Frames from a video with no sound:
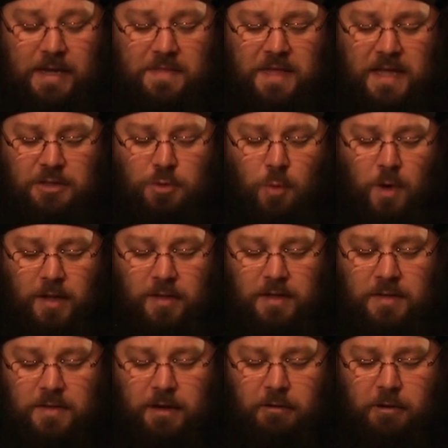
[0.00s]
They dwell
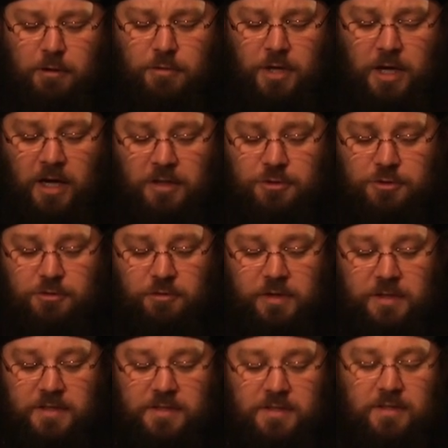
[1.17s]
in their own
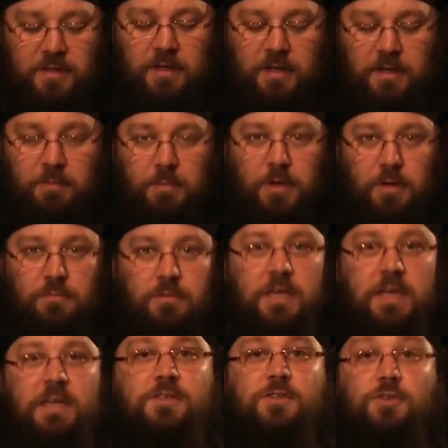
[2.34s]
countries, but
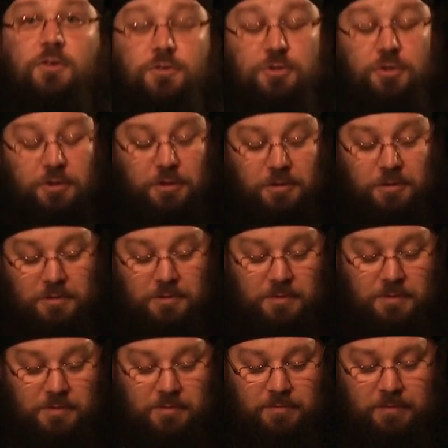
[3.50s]
only as
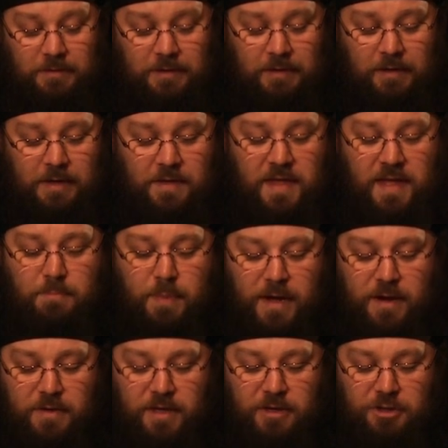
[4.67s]
sojourners. They
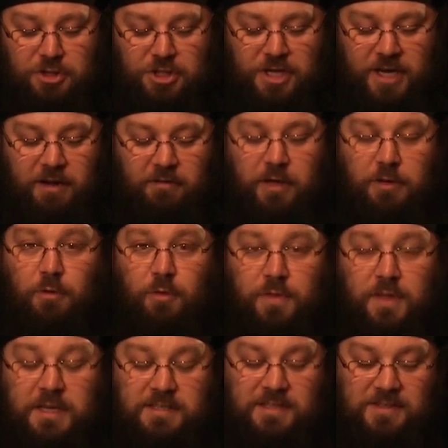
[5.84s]
bear their share in all
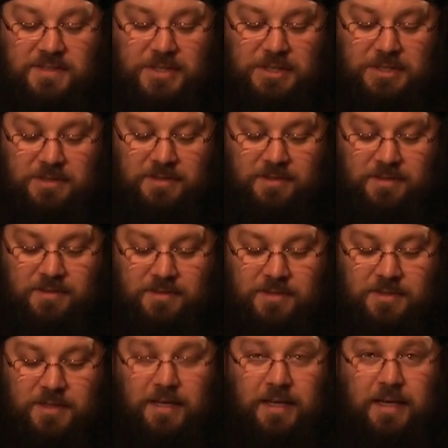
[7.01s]
things as
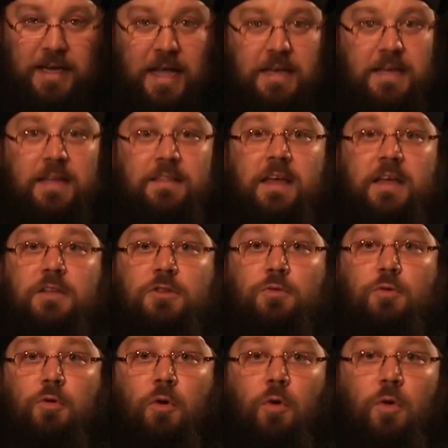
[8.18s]
citizens, and yet they
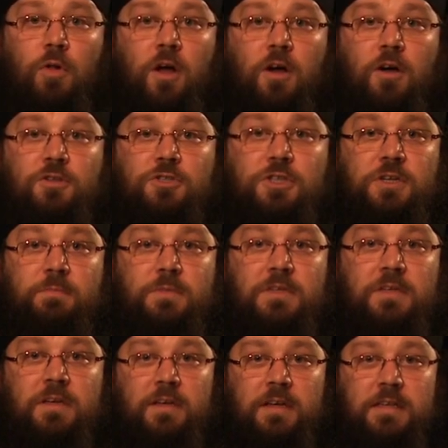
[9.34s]
endure all
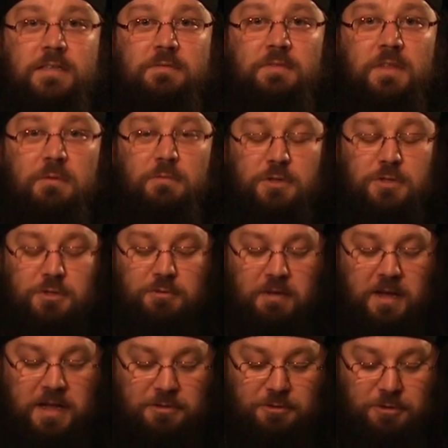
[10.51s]
hardships as if they were
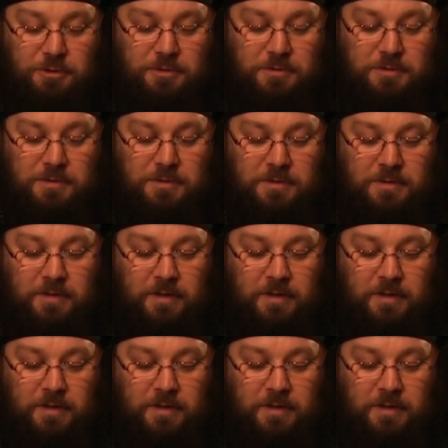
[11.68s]
strangers.